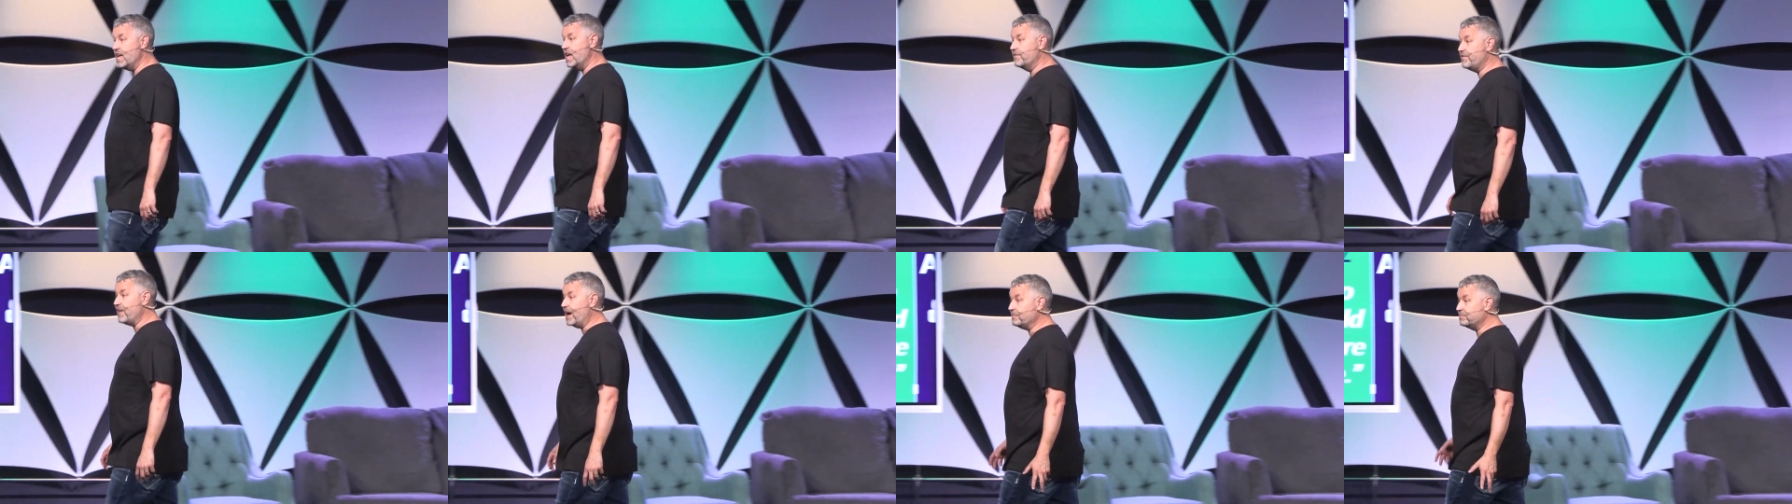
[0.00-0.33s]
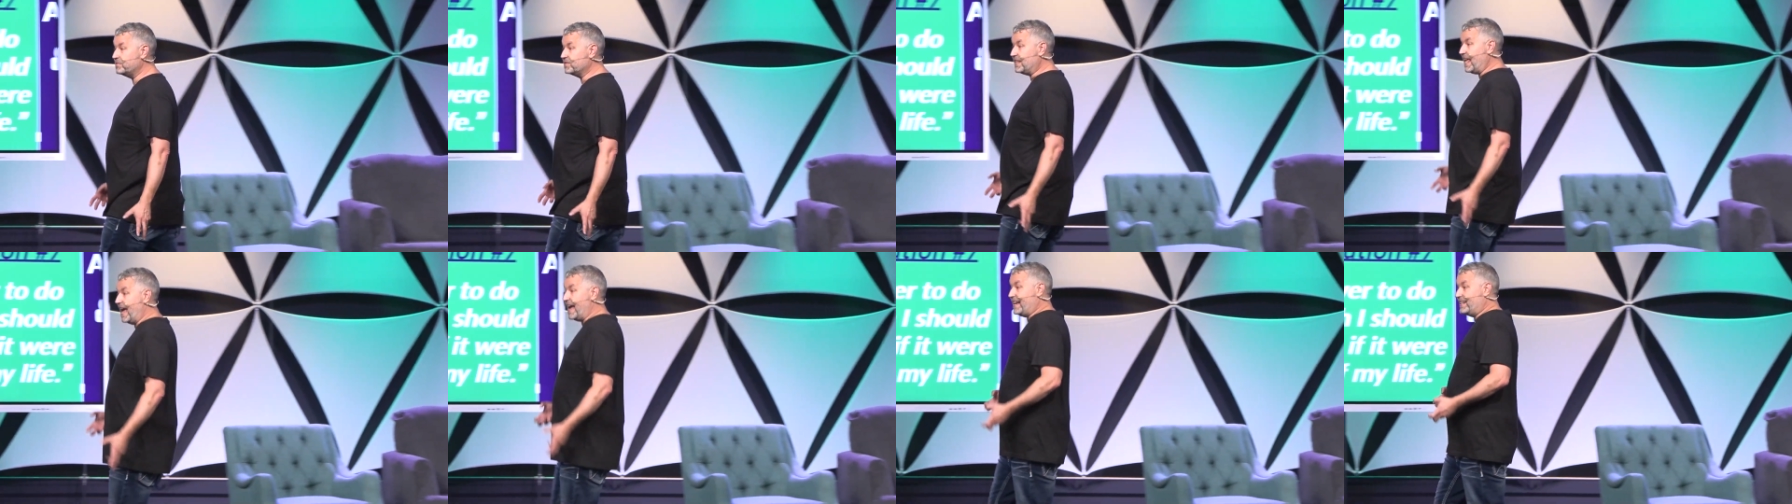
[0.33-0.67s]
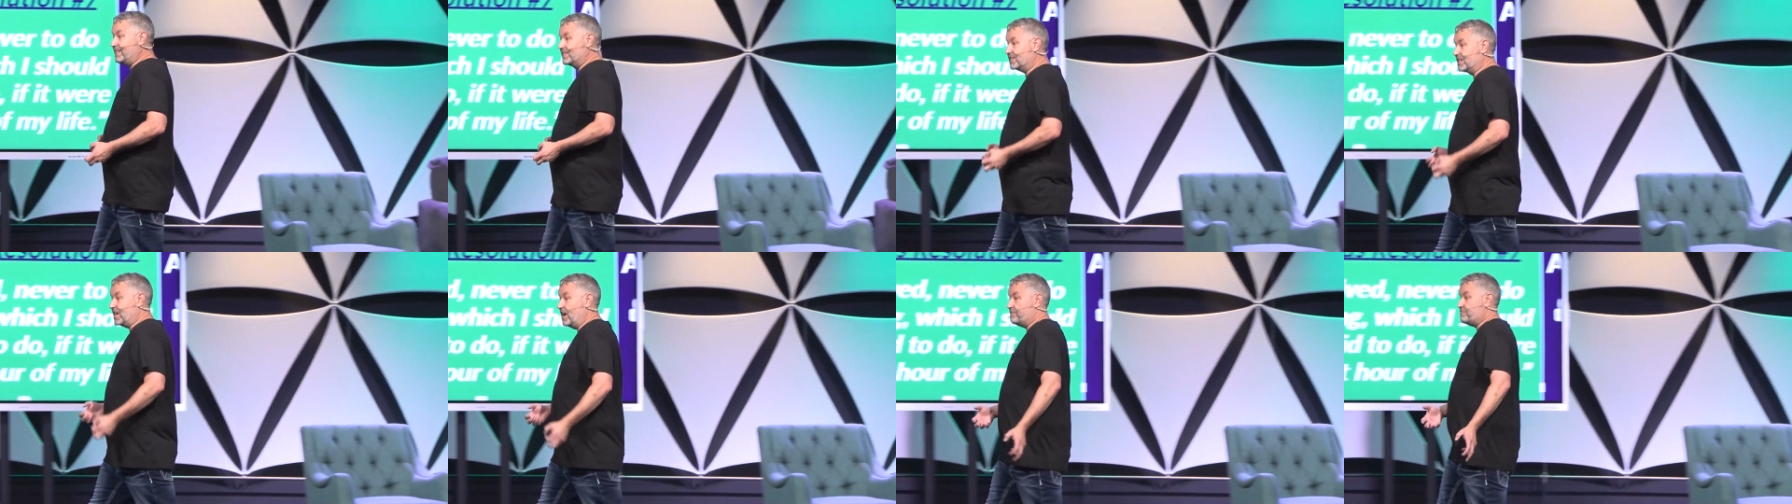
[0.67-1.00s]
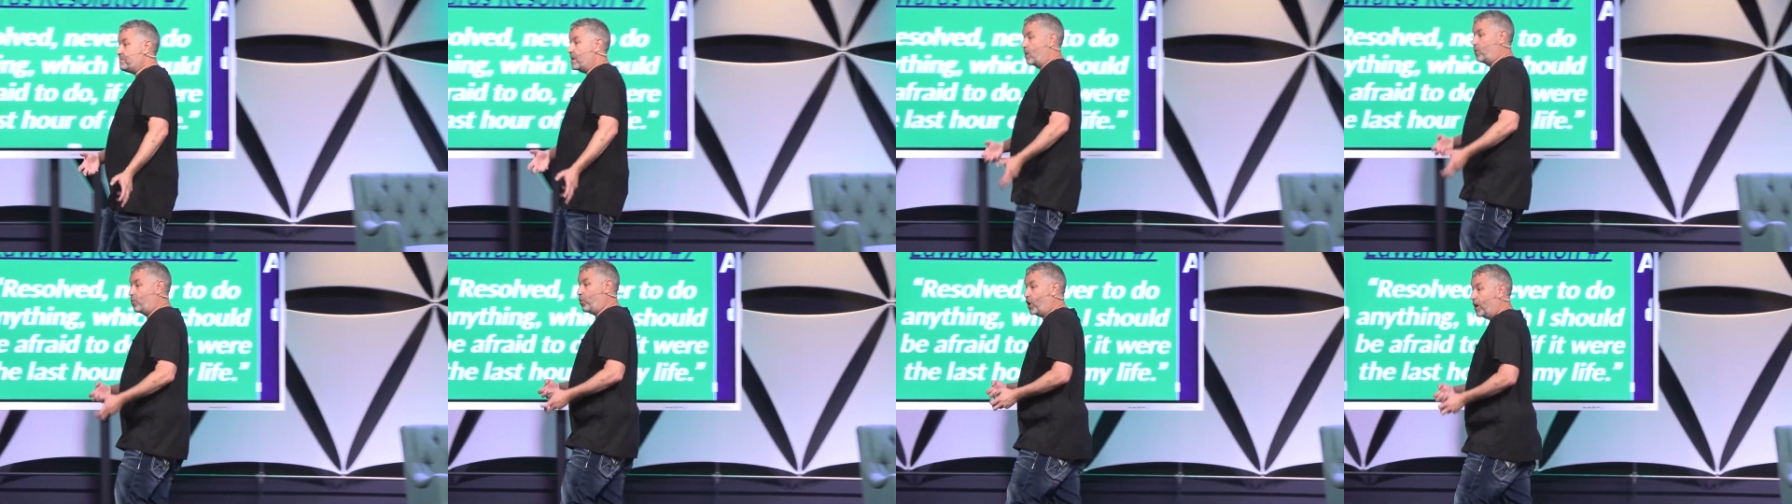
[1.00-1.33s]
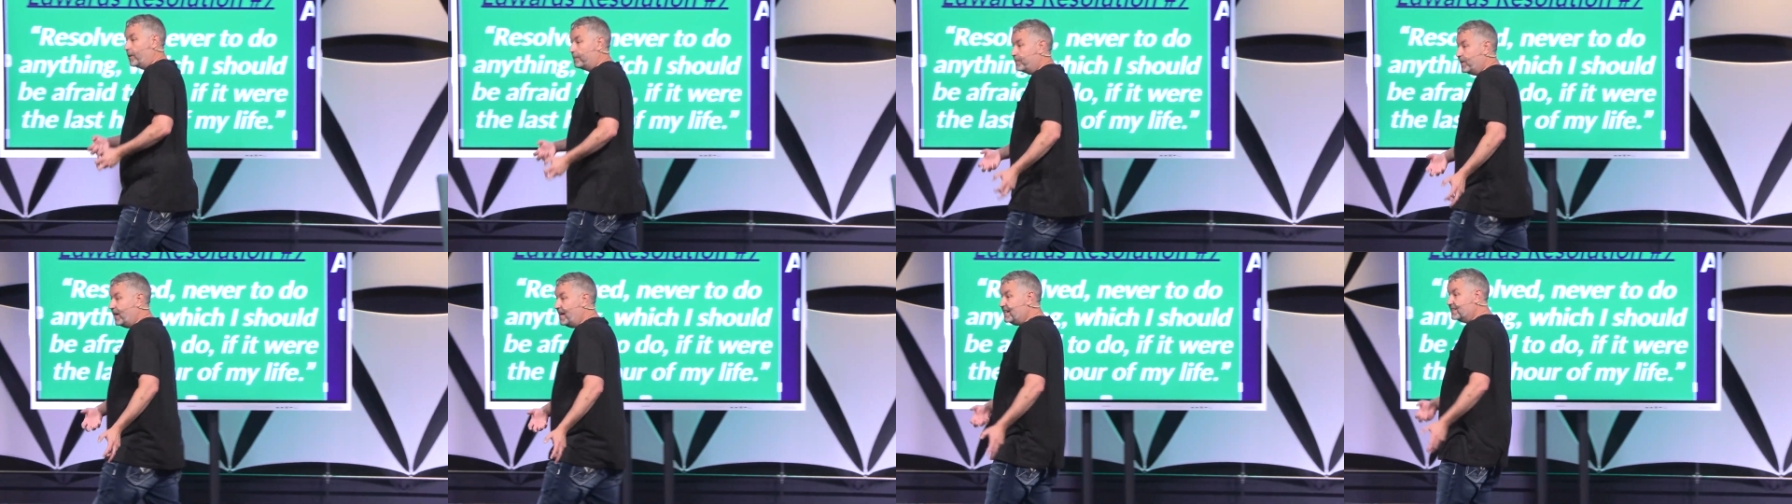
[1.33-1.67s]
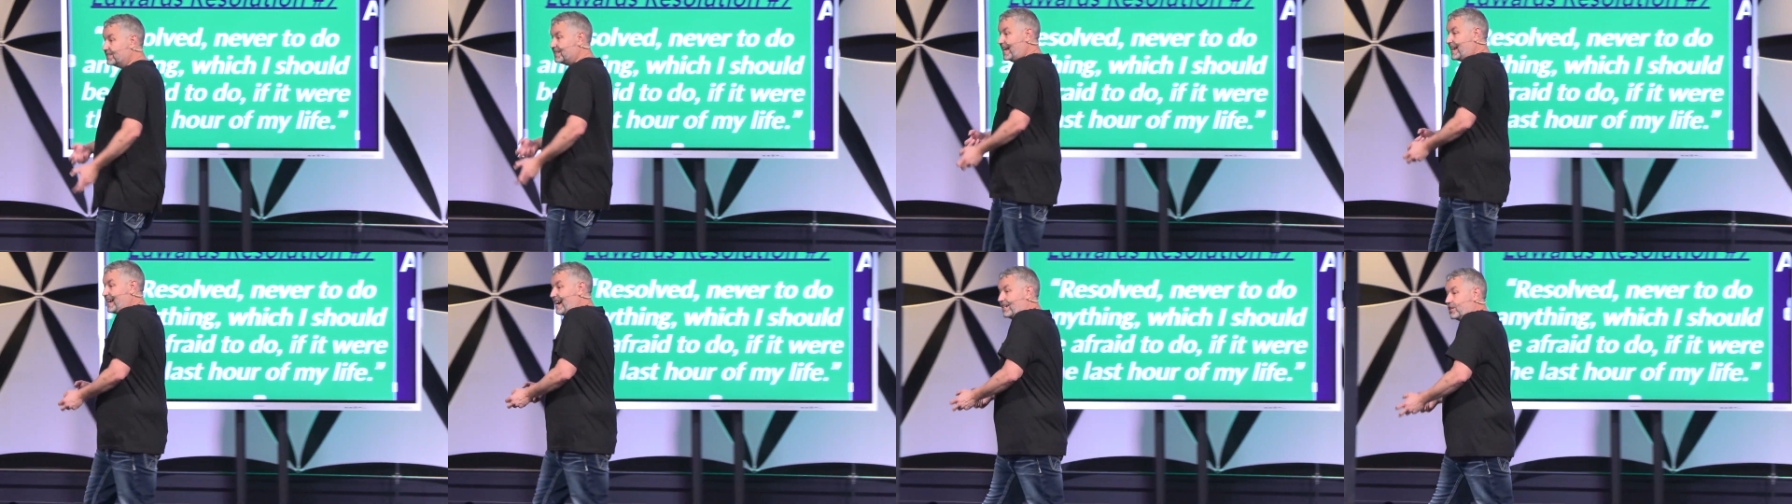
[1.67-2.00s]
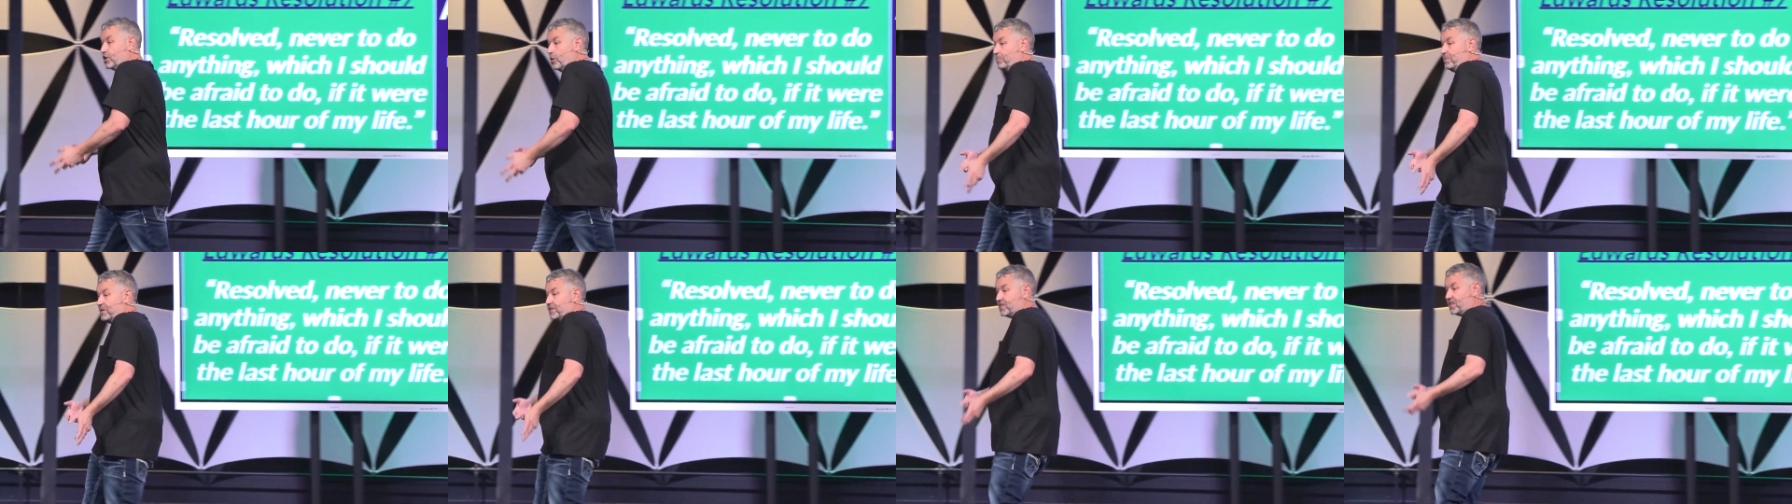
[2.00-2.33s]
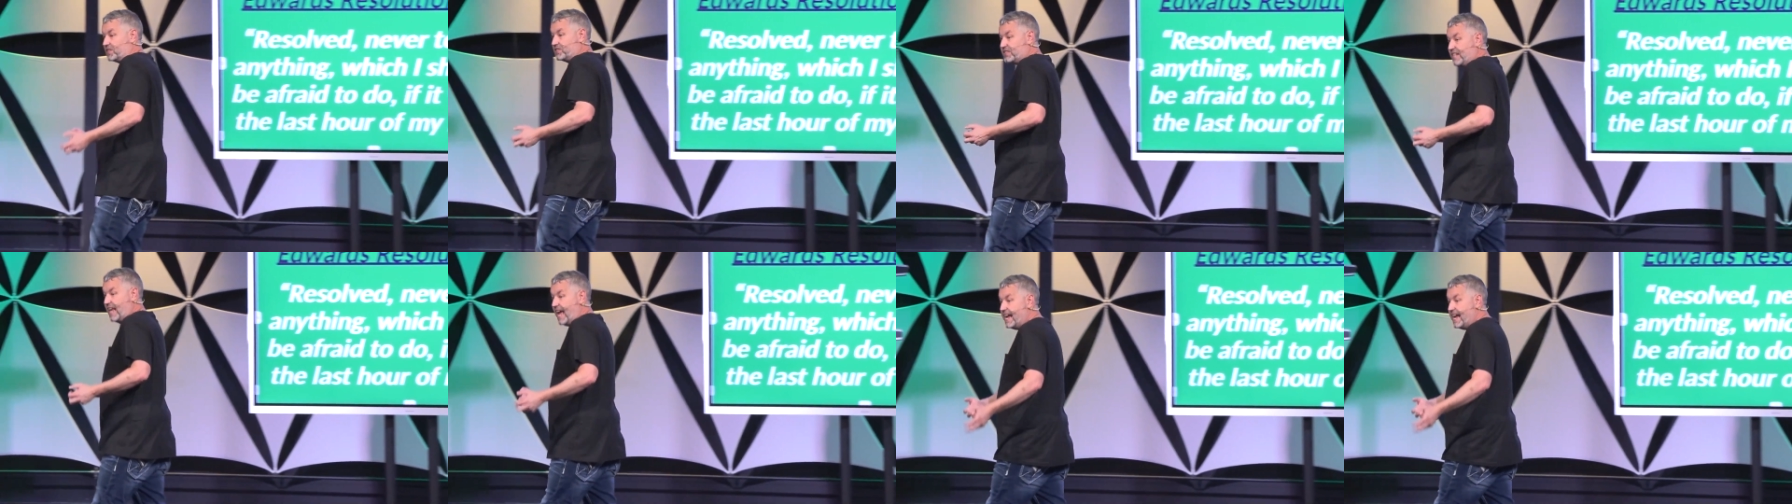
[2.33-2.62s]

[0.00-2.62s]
If I'm taking stuff from my workplace I got no business